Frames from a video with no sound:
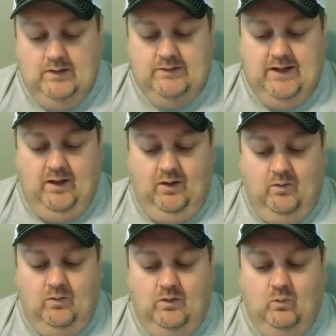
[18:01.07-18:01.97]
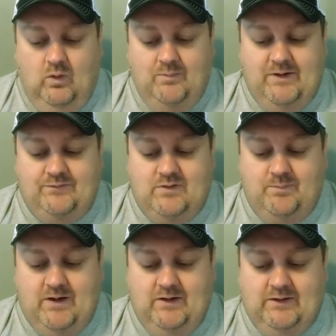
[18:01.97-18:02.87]
Now, what makes a
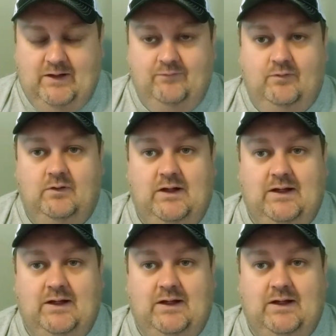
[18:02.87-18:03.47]
good paring knife?